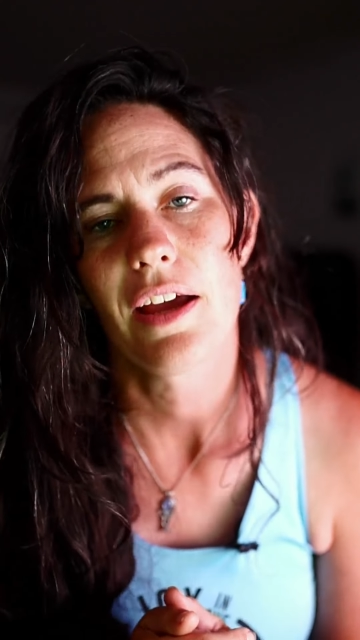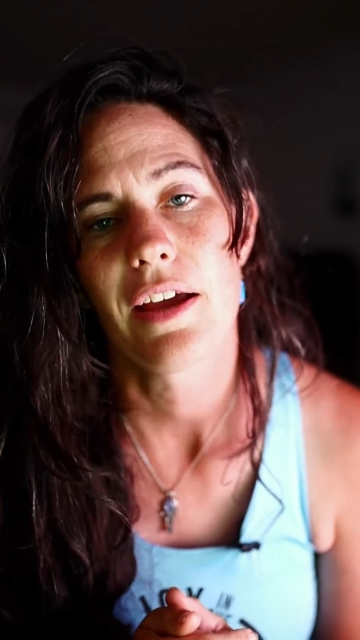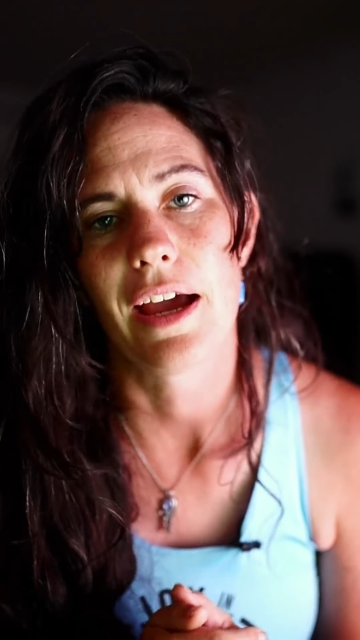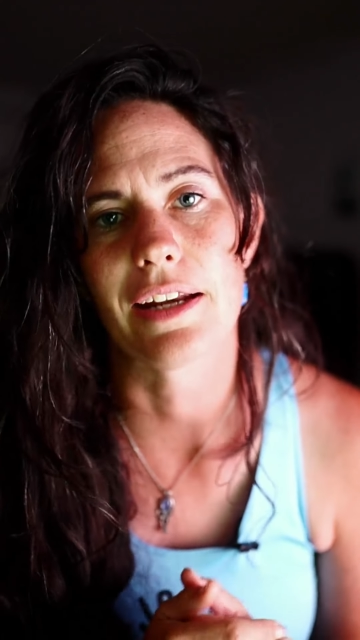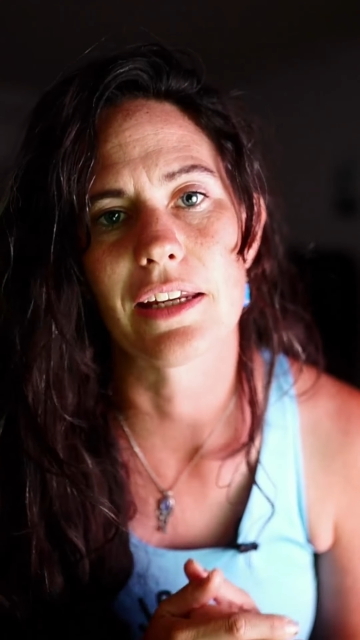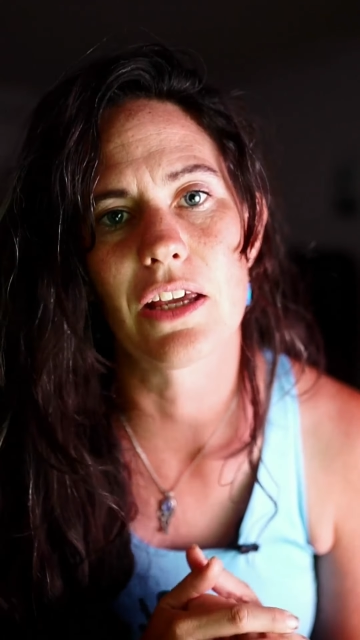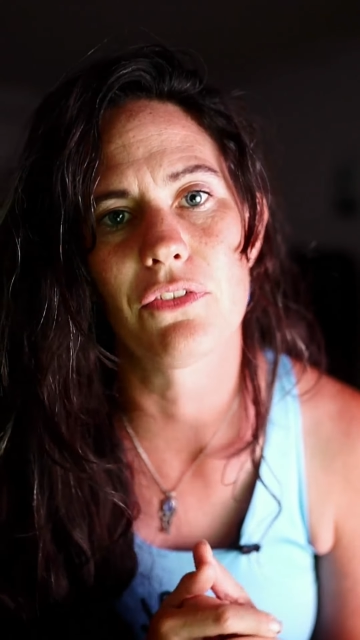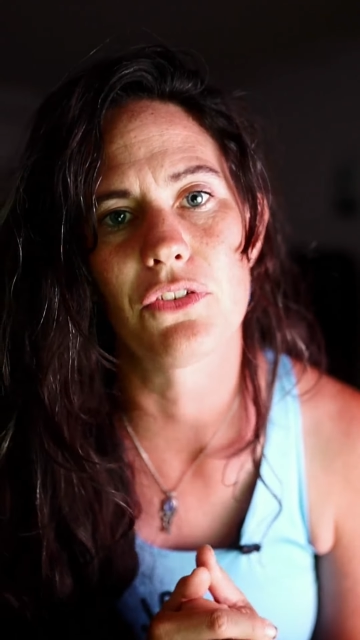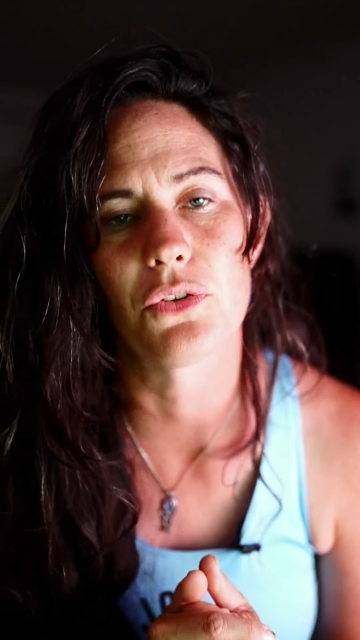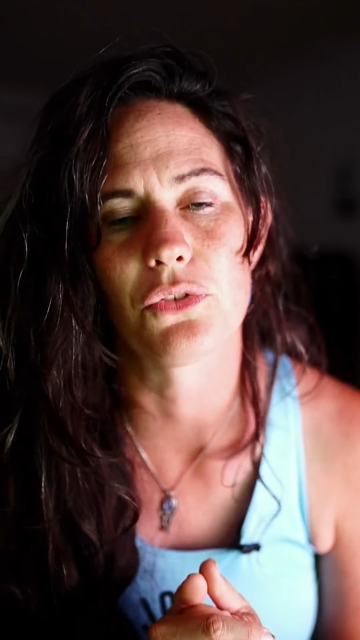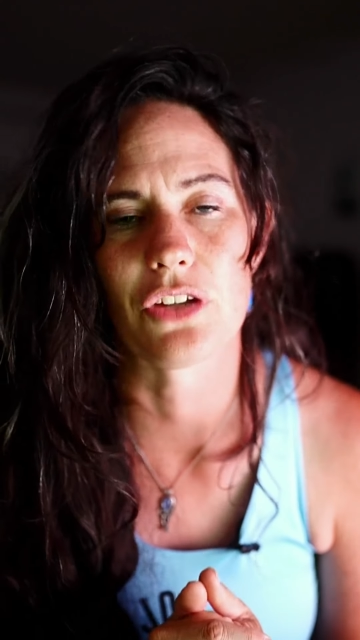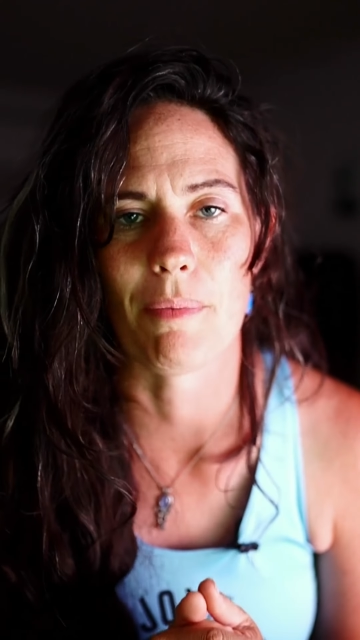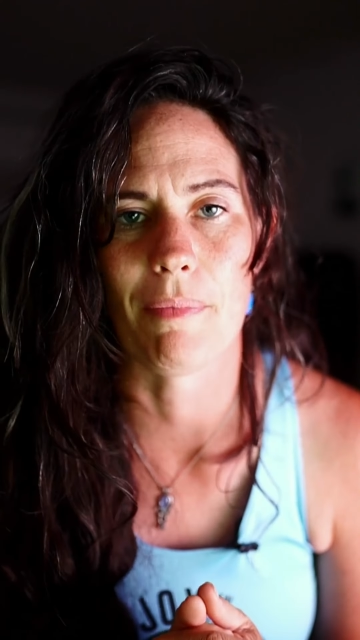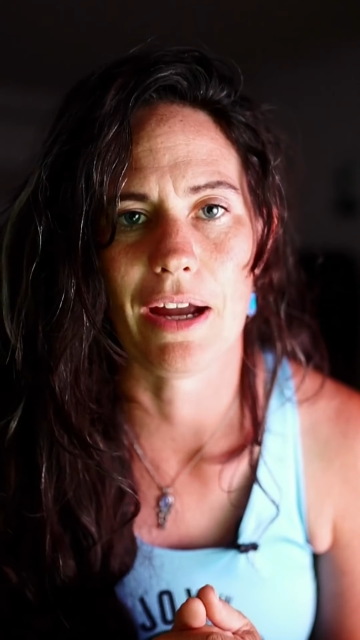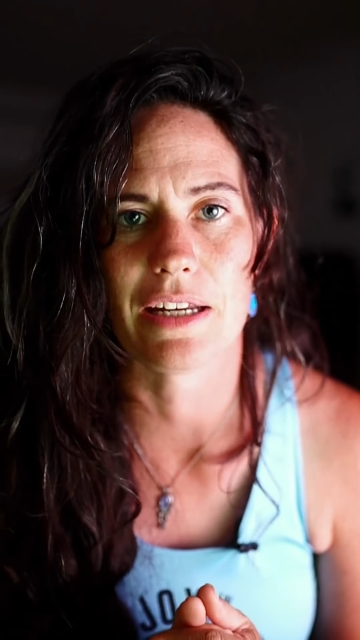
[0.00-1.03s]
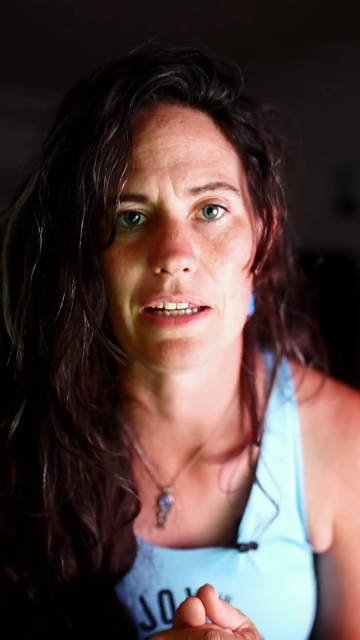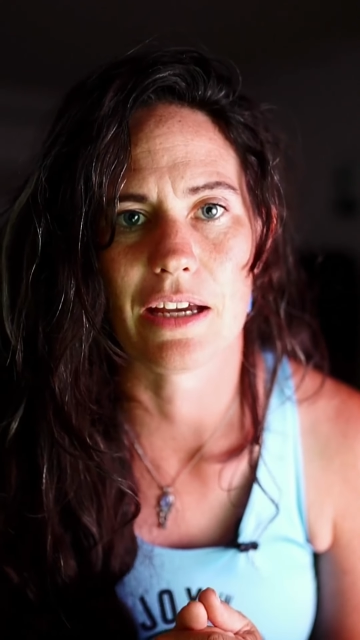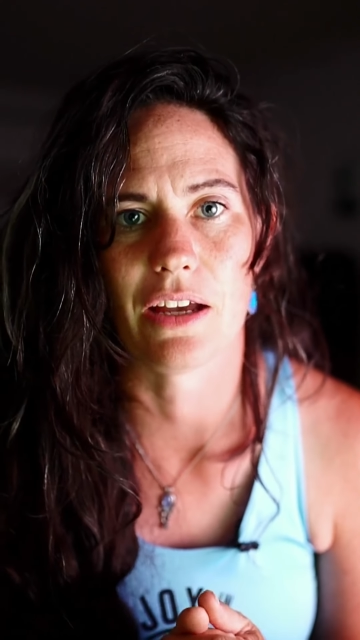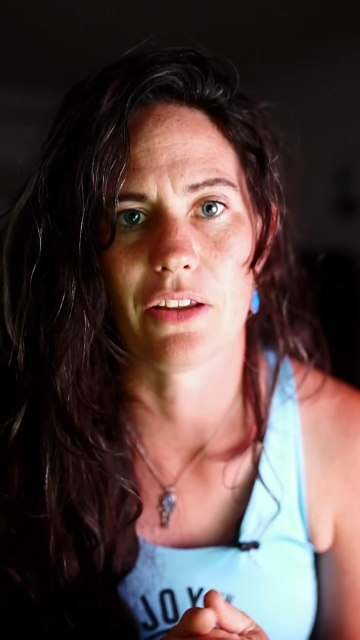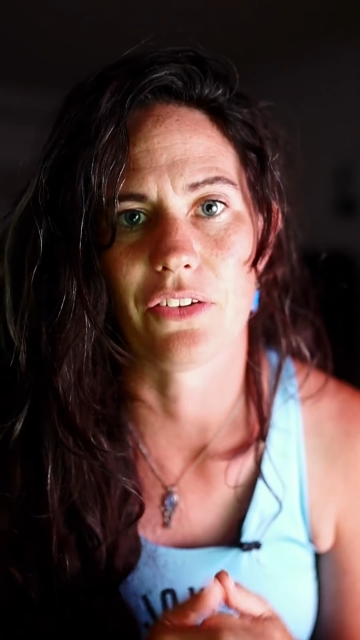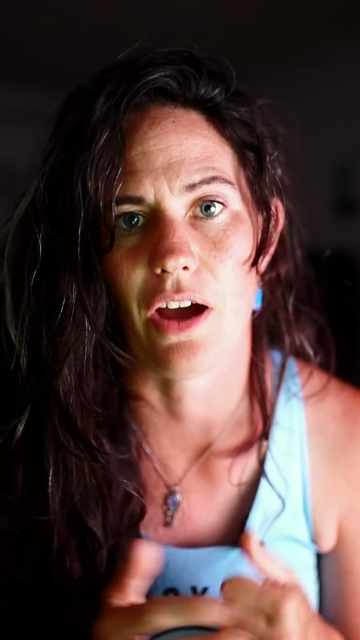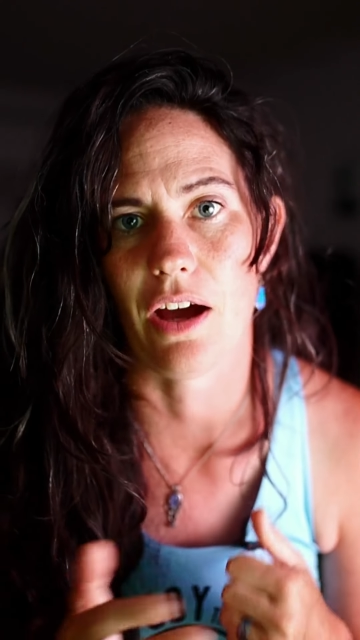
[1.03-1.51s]
and gives you some
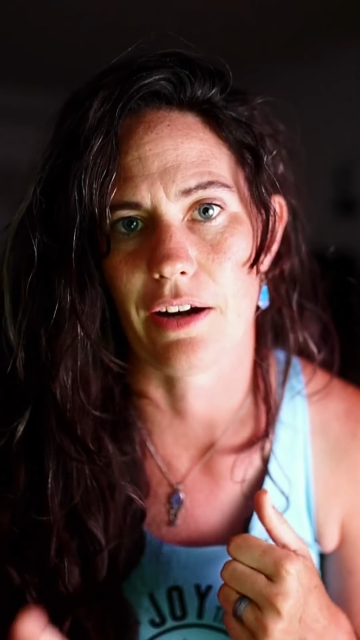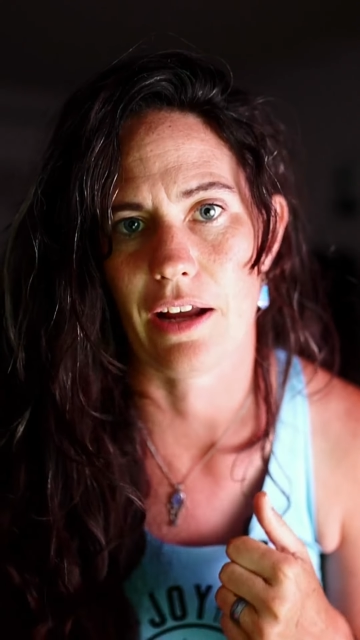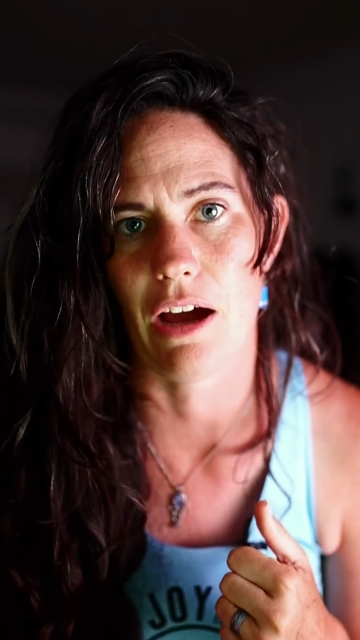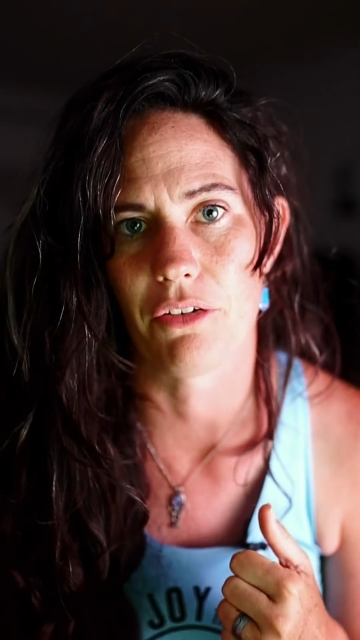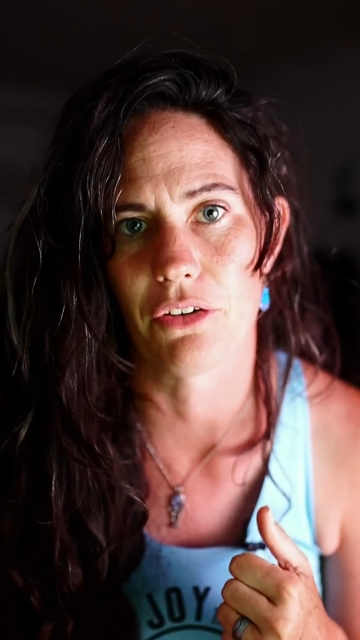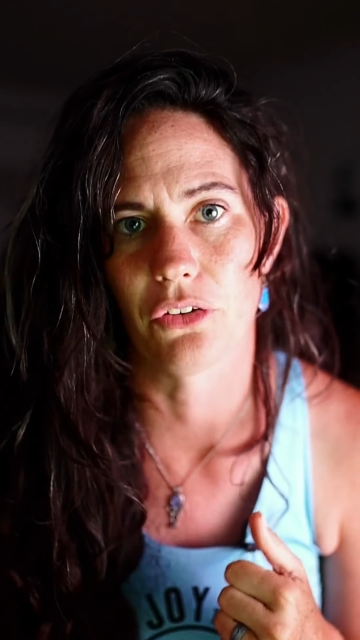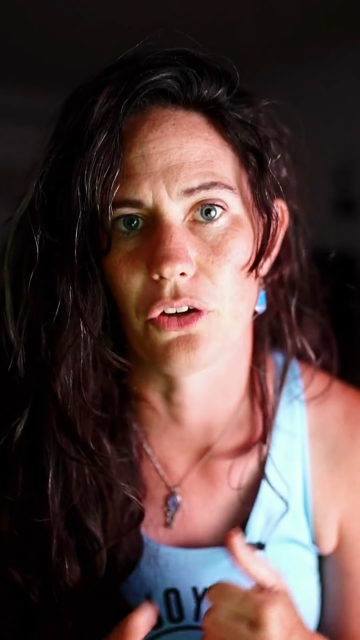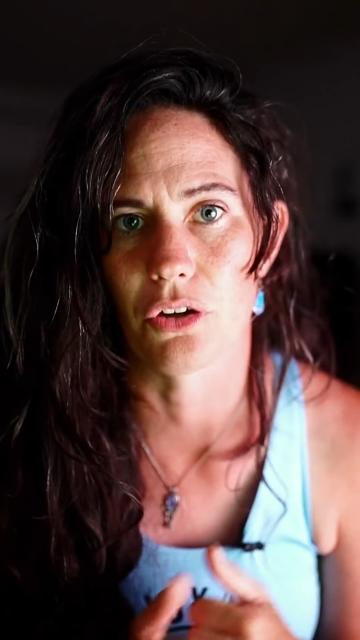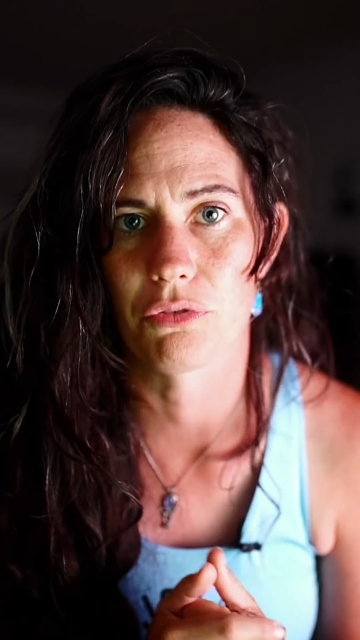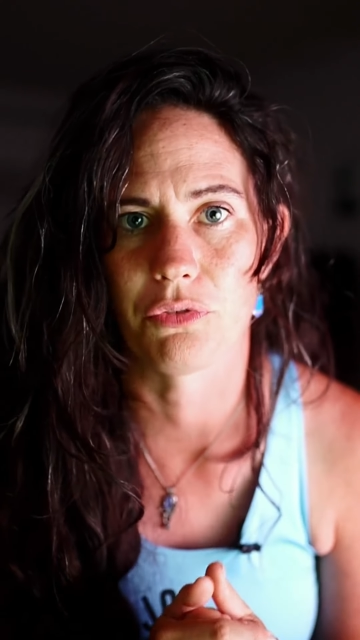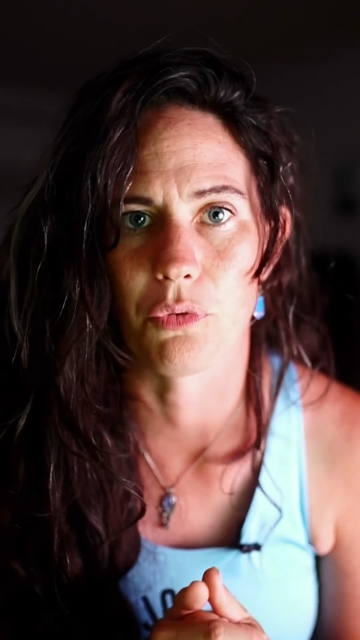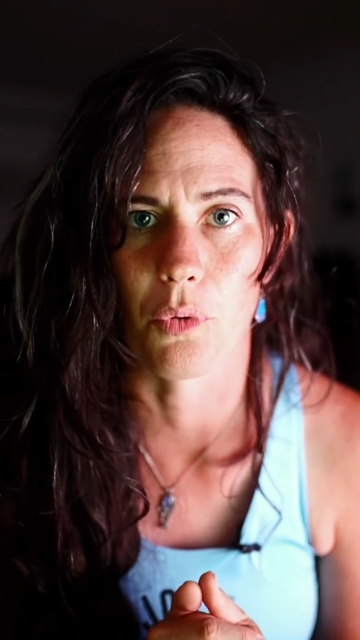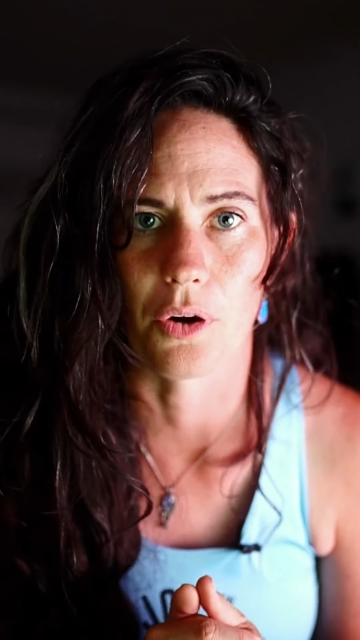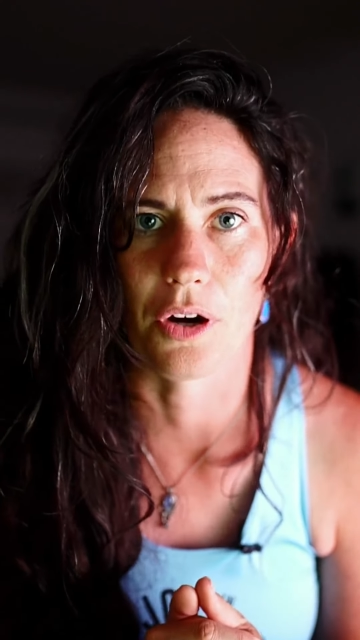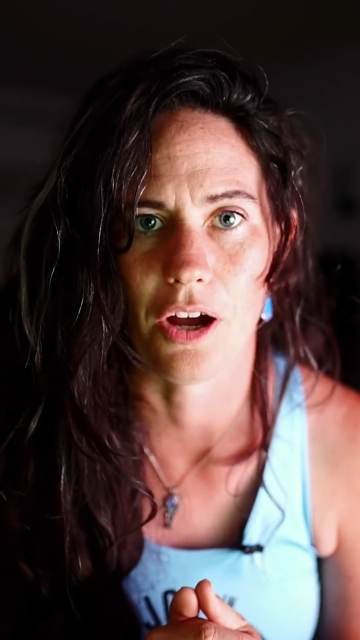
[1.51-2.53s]
ideas on how to look for